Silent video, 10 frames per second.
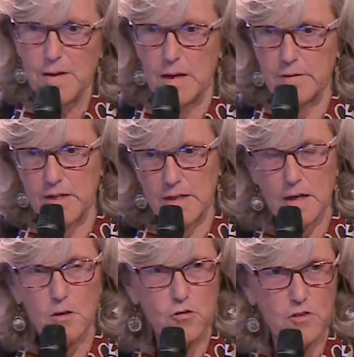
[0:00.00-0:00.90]
that
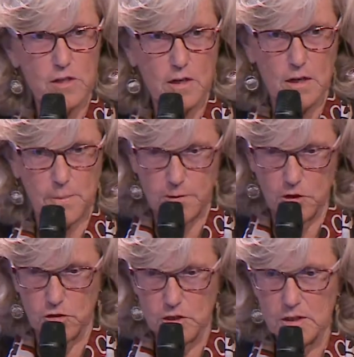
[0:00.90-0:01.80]
are considered a
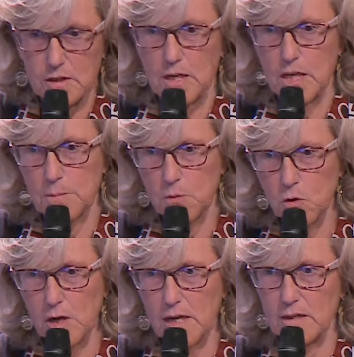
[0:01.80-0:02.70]
product,
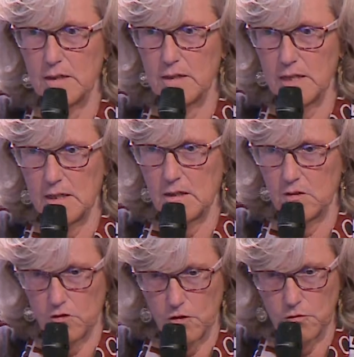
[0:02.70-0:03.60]
e-book and dedicated
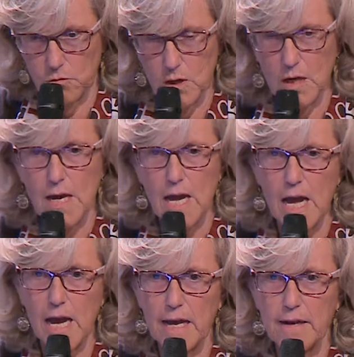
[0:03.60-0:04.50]
software,
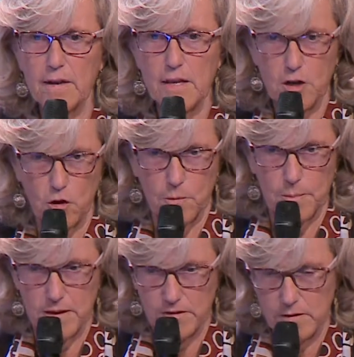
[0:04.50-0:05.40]
and
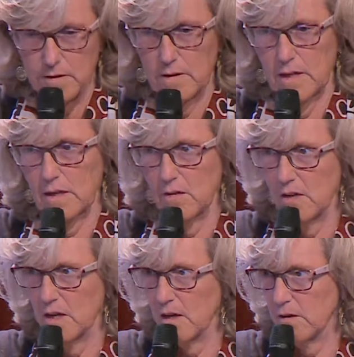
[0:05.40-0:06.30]
e-commerce, that I
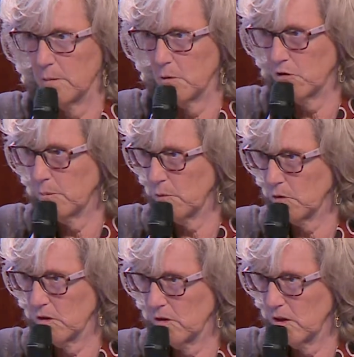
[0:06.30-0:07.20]
think are the most
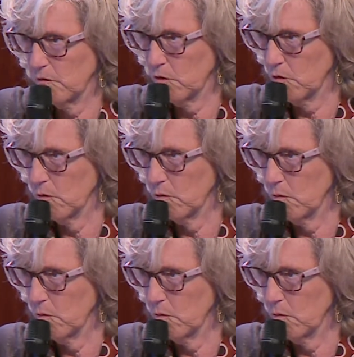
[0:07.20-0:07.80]
important thing for